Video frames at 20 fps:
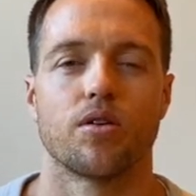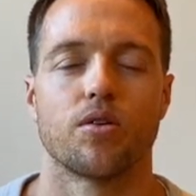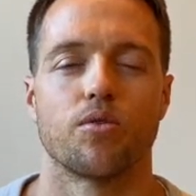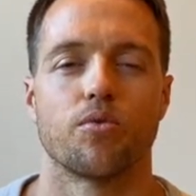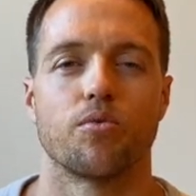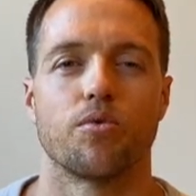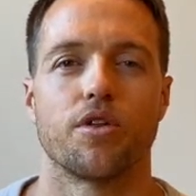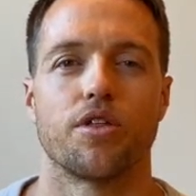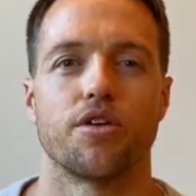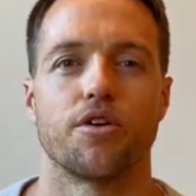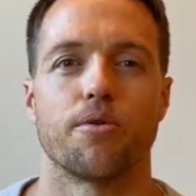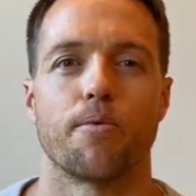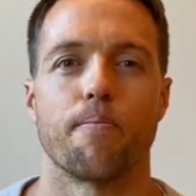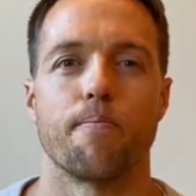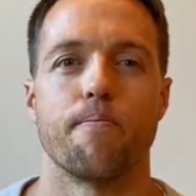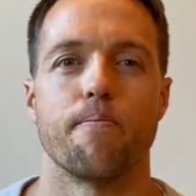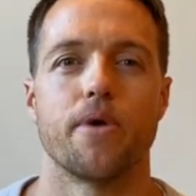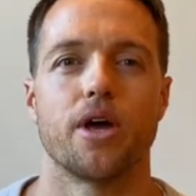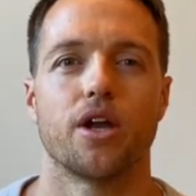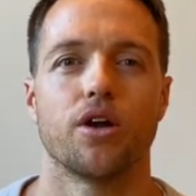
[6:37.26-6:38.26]
With your
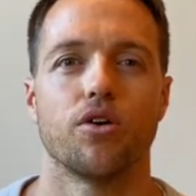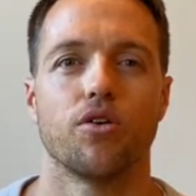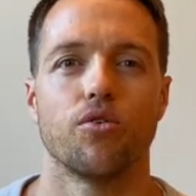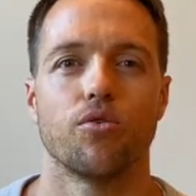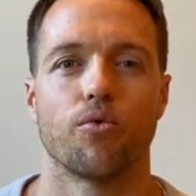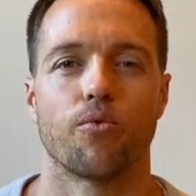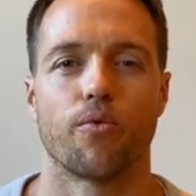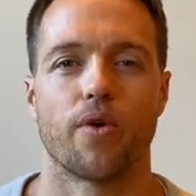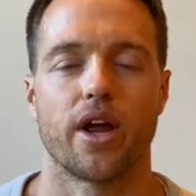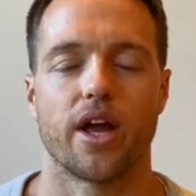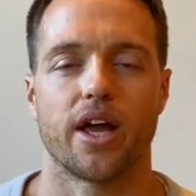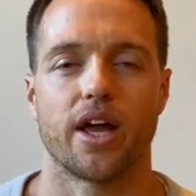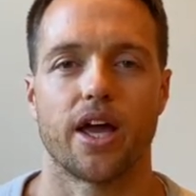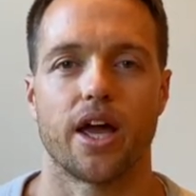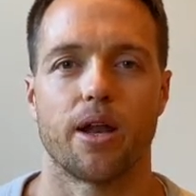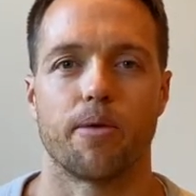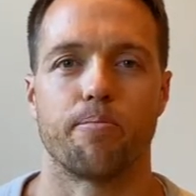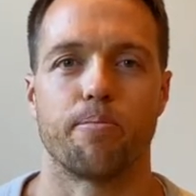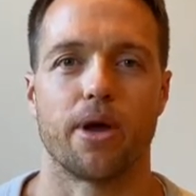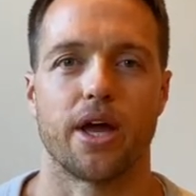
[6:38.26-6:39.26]
middle ring
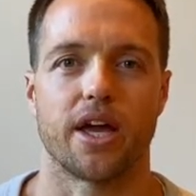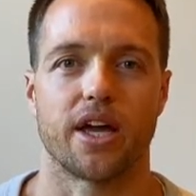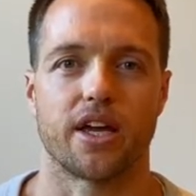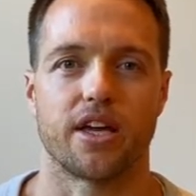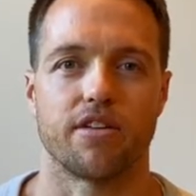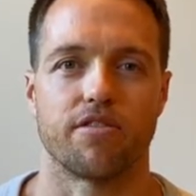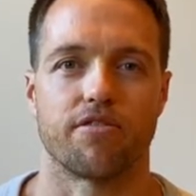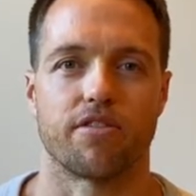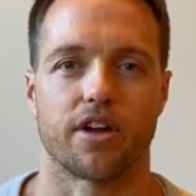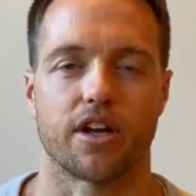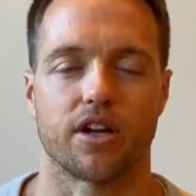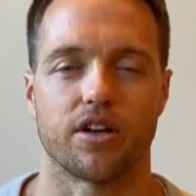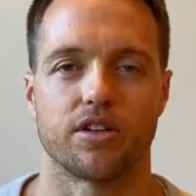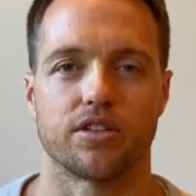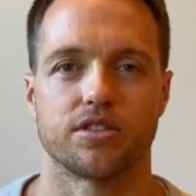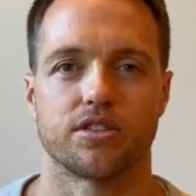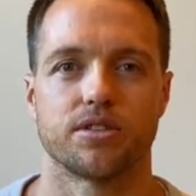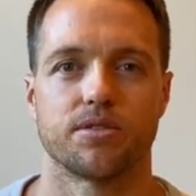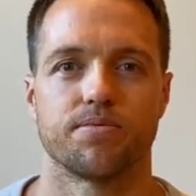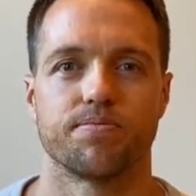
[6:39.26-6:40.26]
and pinky fingers,
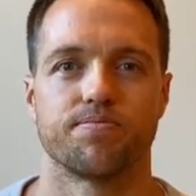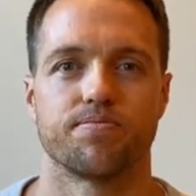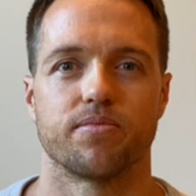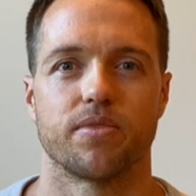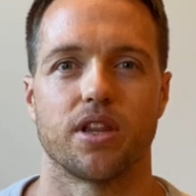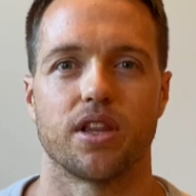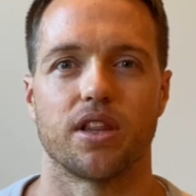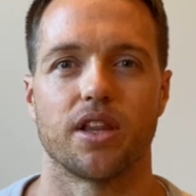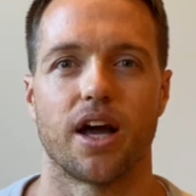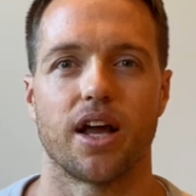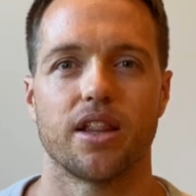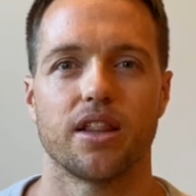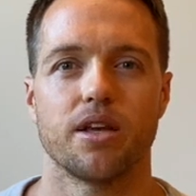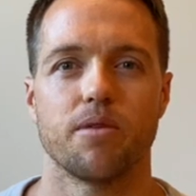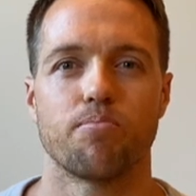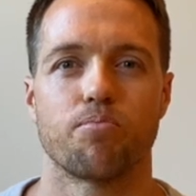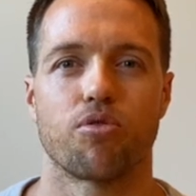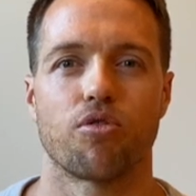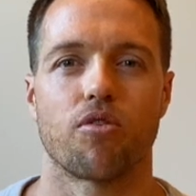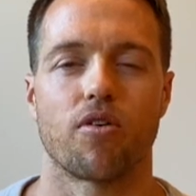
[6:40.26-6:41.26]
lightly
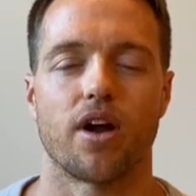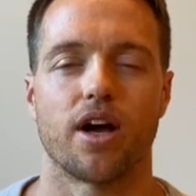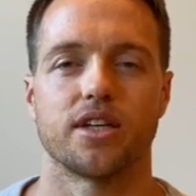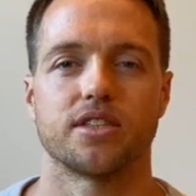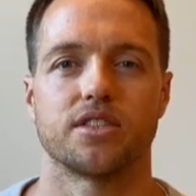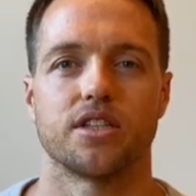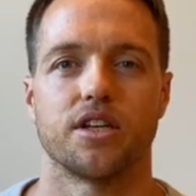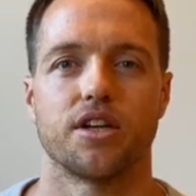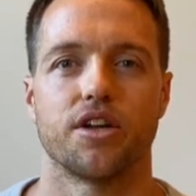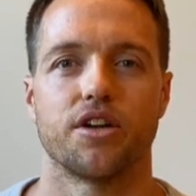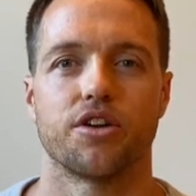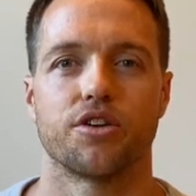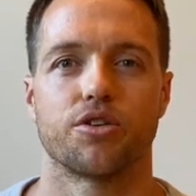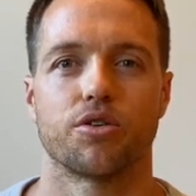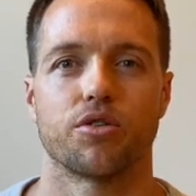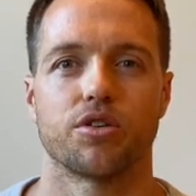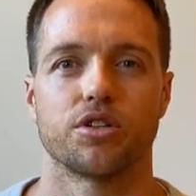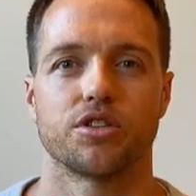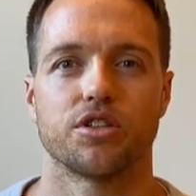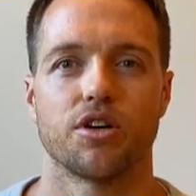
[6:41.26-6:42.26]
press into your
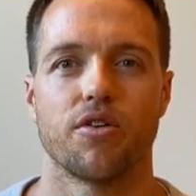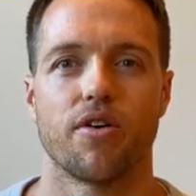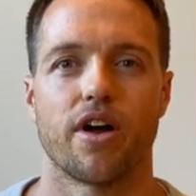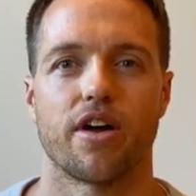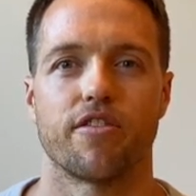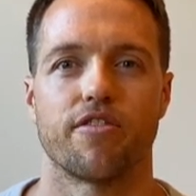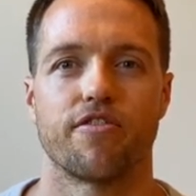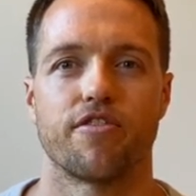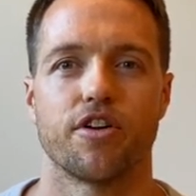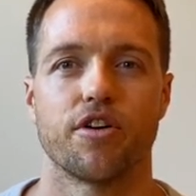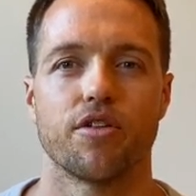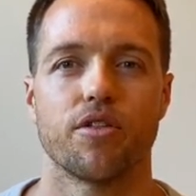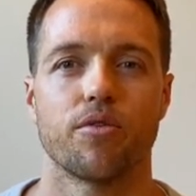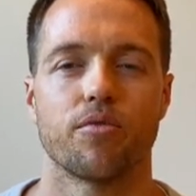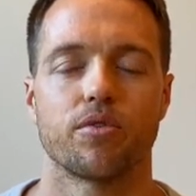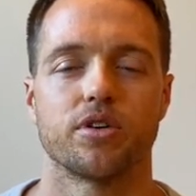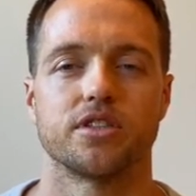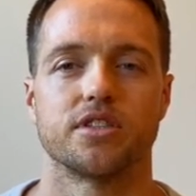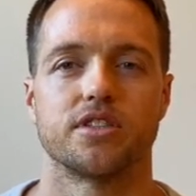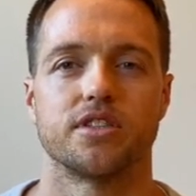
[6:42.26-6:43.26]
torso and feel the
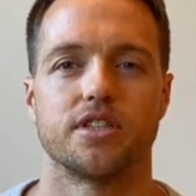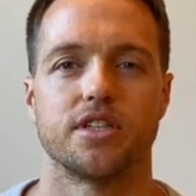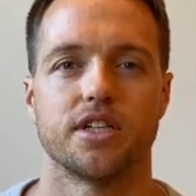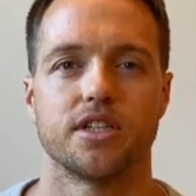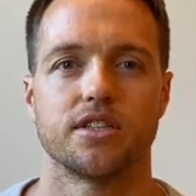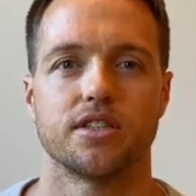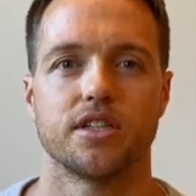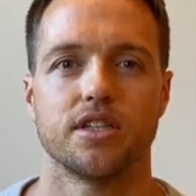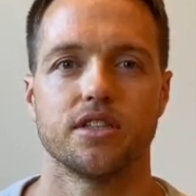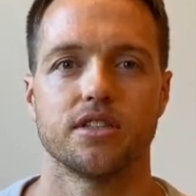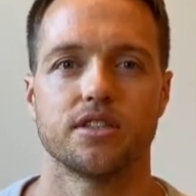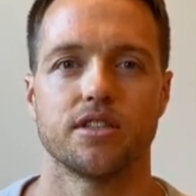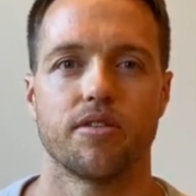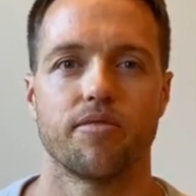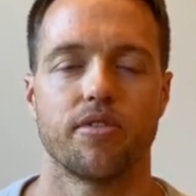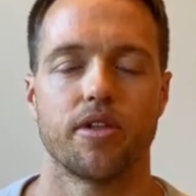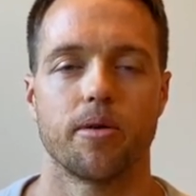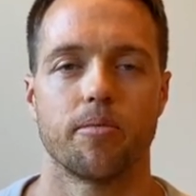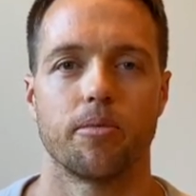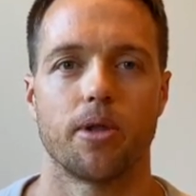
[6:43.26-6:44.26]
resistance of
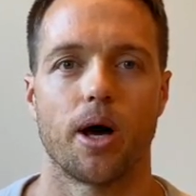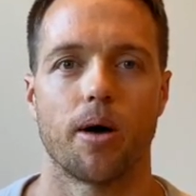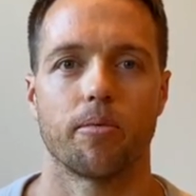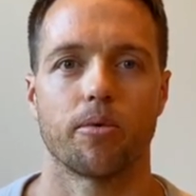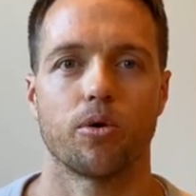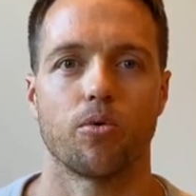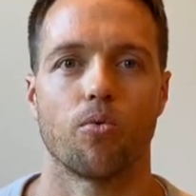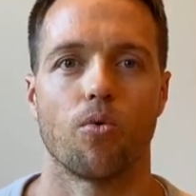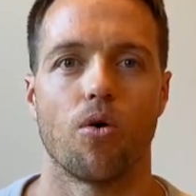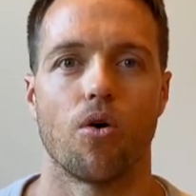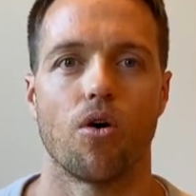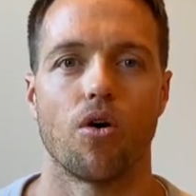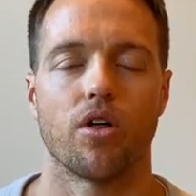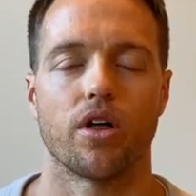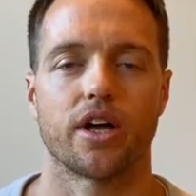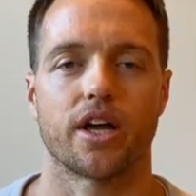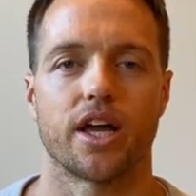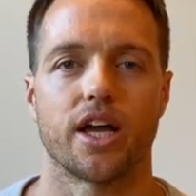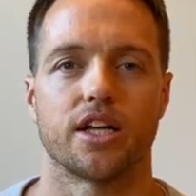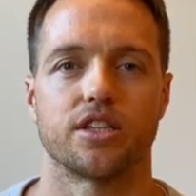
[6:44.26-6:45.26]
the abdominal wall
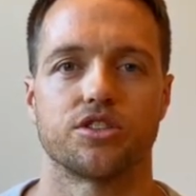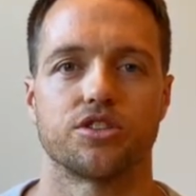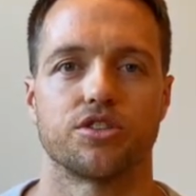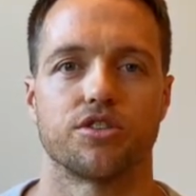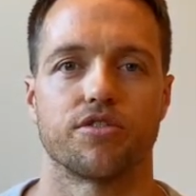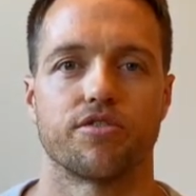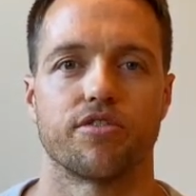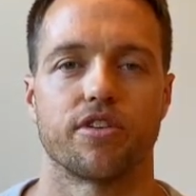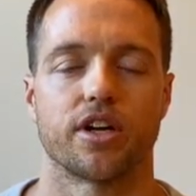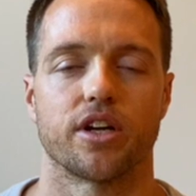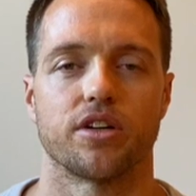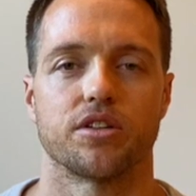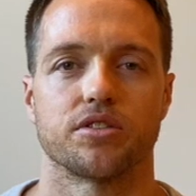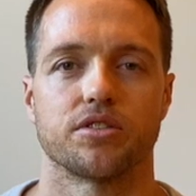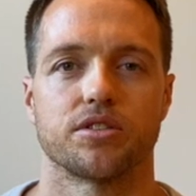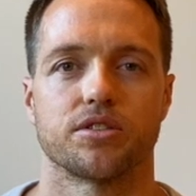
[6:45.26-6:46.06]
against your fingers.